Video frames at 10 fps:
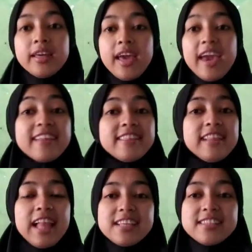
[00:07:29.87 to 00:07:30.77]
And the
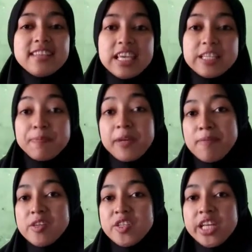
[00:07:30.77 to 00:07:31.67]
last is
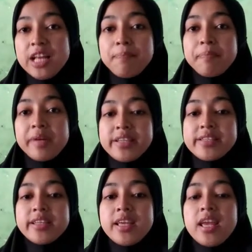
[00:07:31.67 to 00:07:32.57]
prepositional phrase.